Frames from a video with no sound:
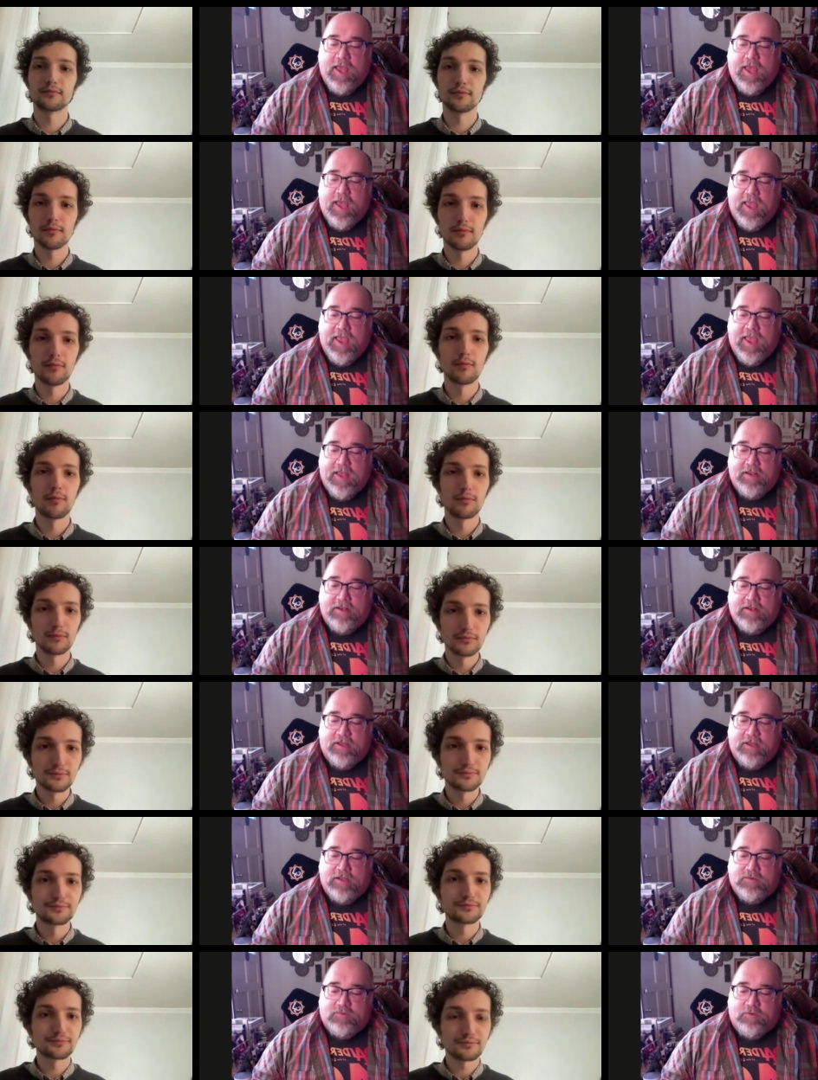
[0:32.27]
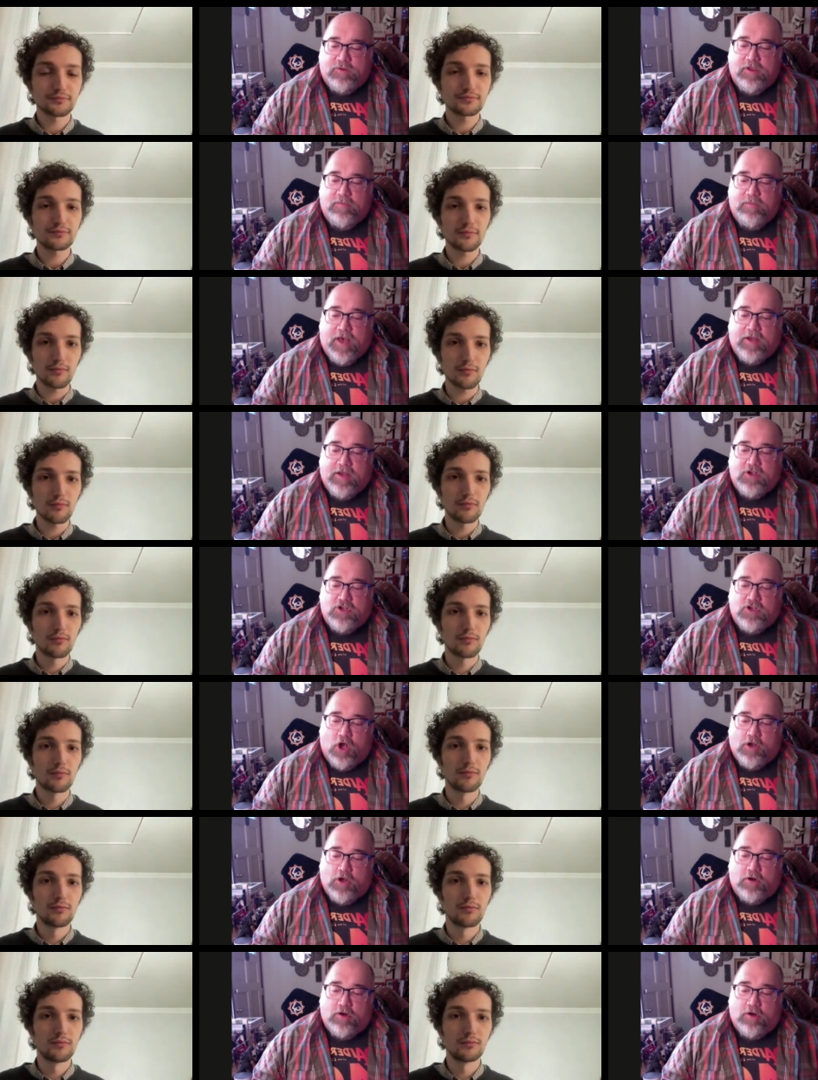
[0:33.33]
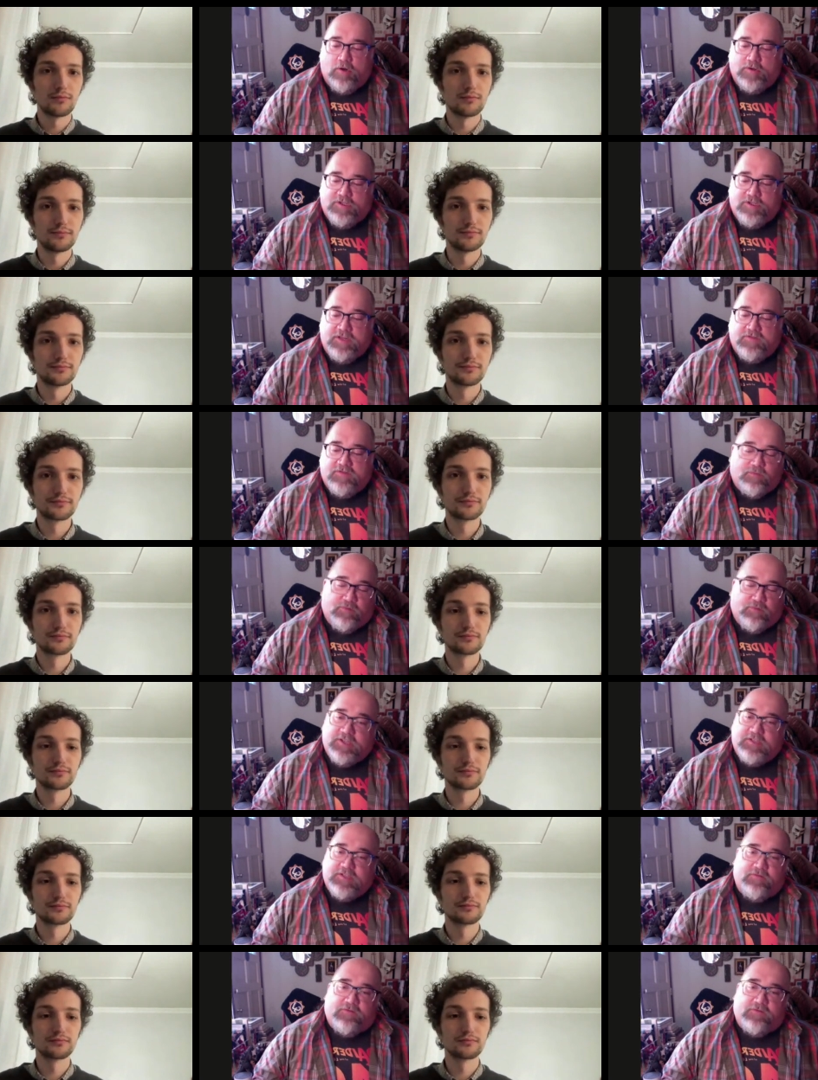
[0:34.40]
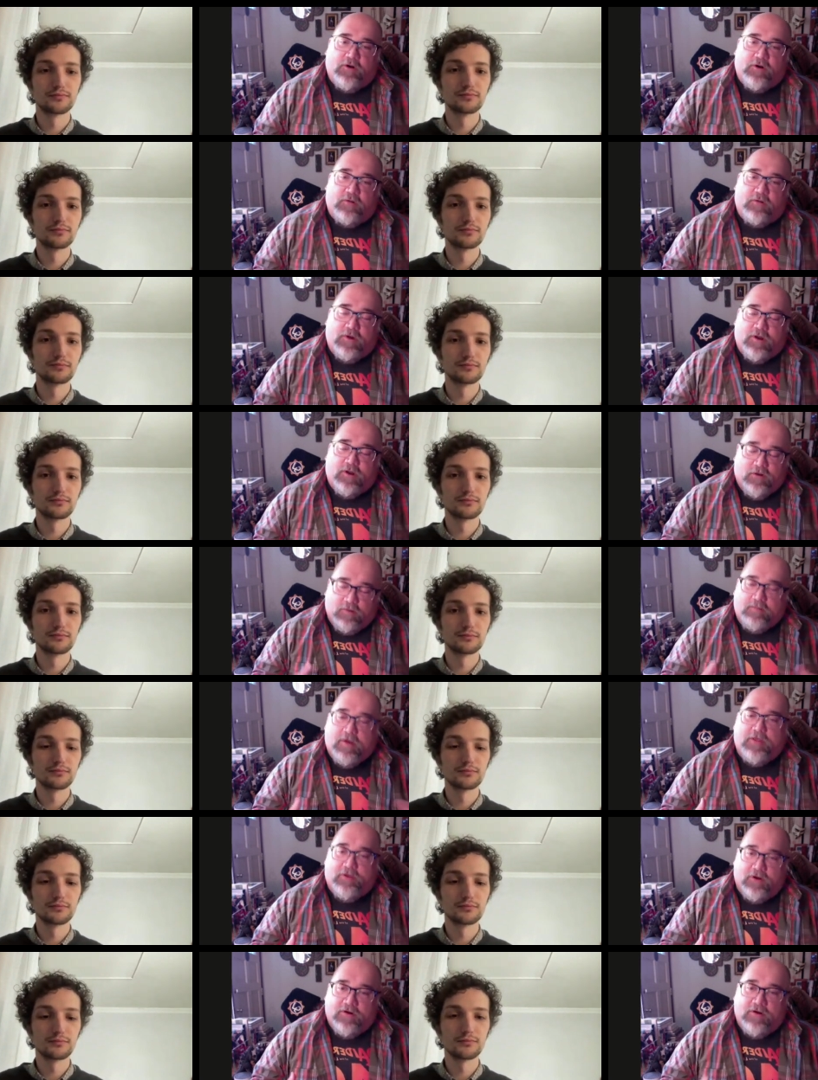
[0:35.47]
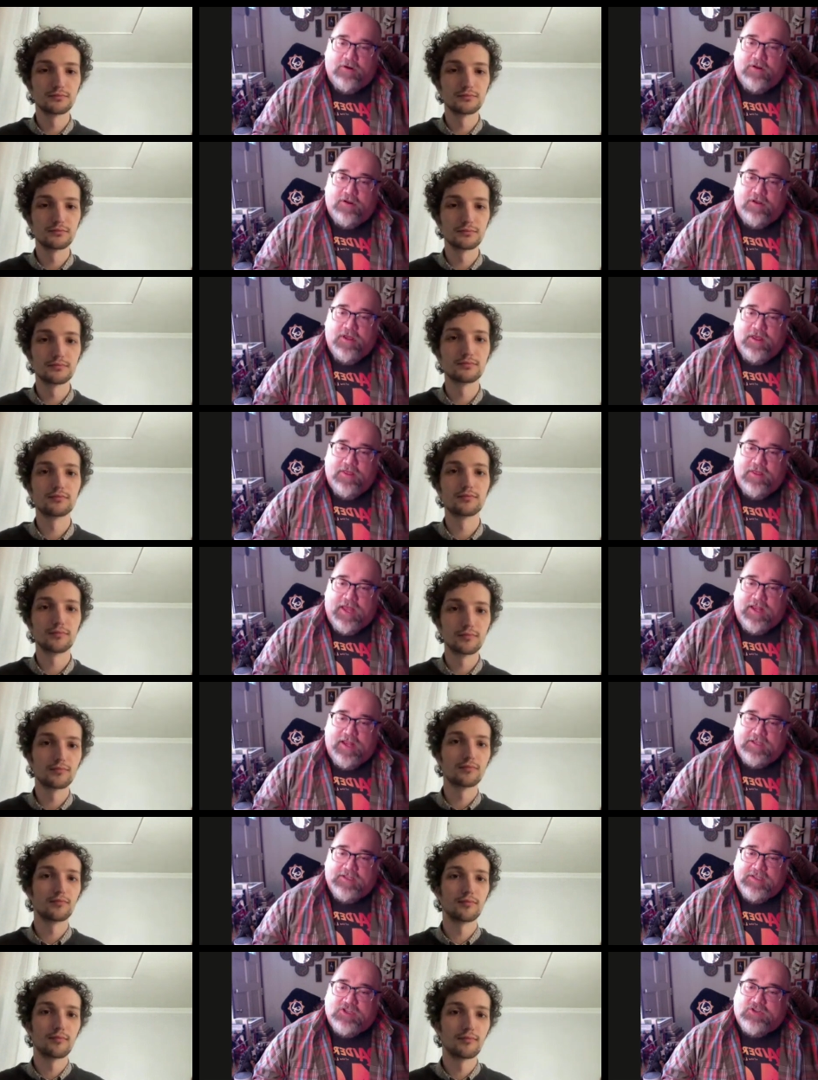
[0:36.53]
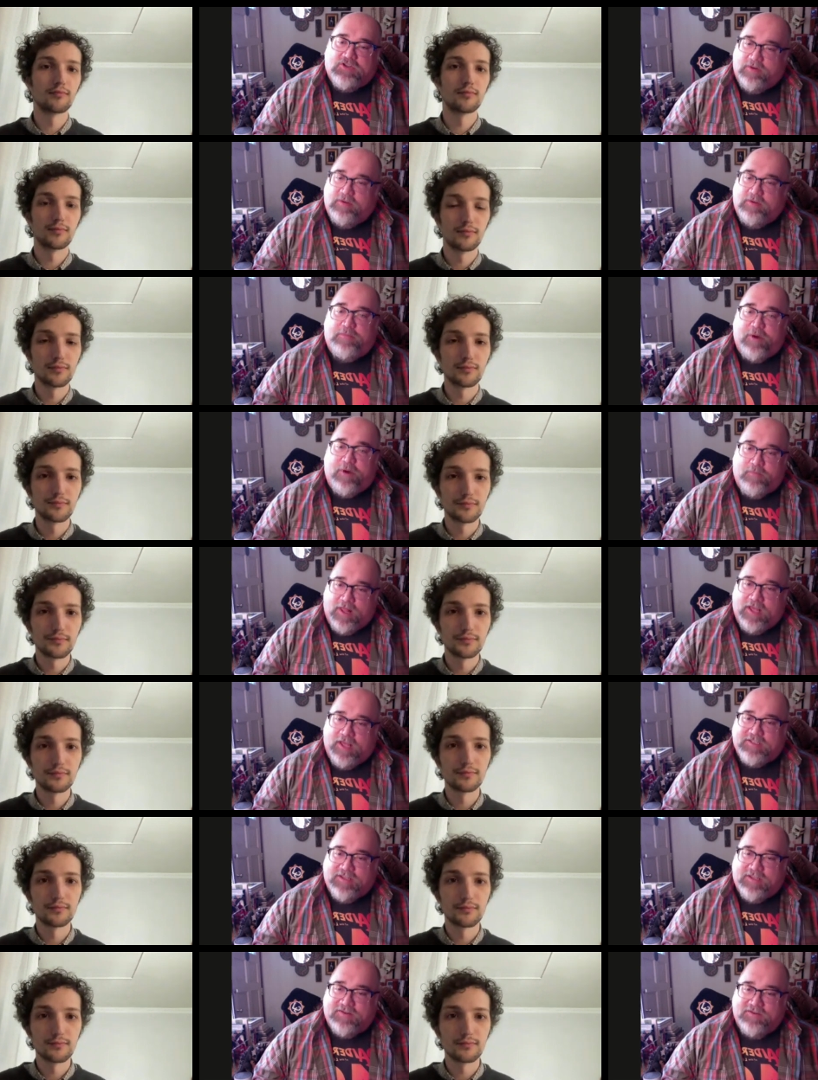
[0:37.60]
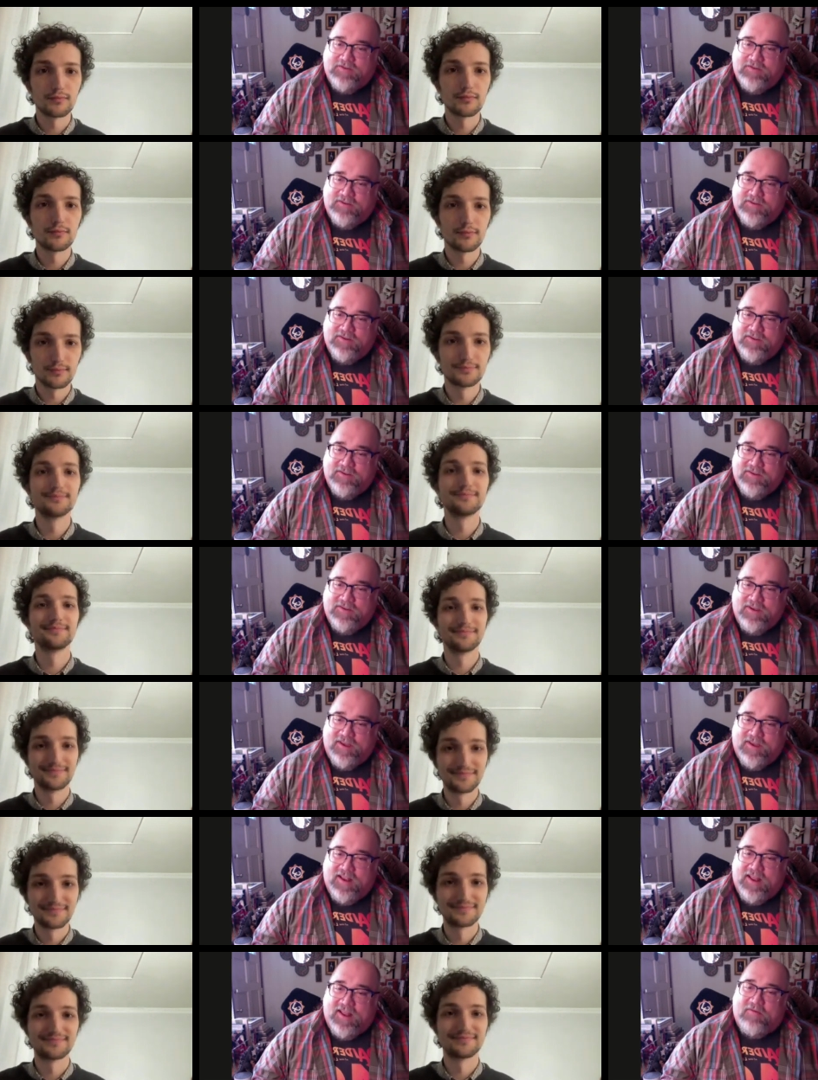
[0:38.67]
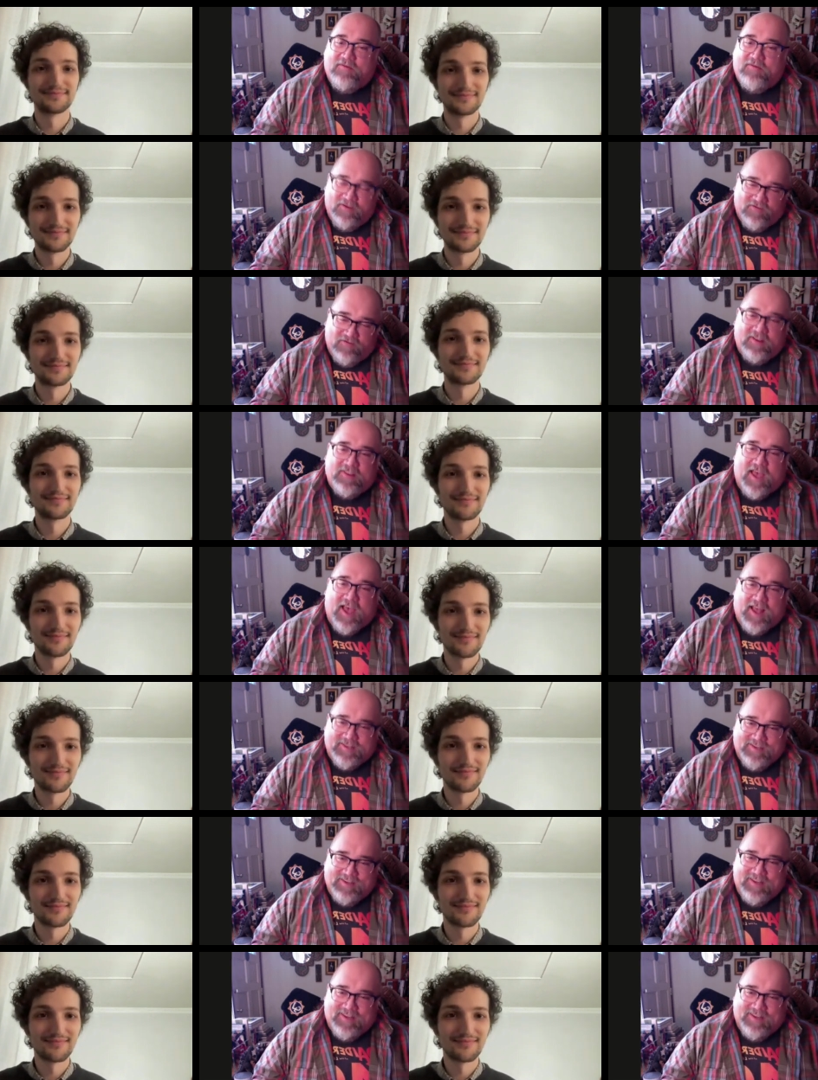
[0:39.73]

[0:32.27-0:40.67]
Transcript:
Speaker 1: and it's really about a daughter who receives a present for her her mother that is extremely perplexing, and I will leave it at that.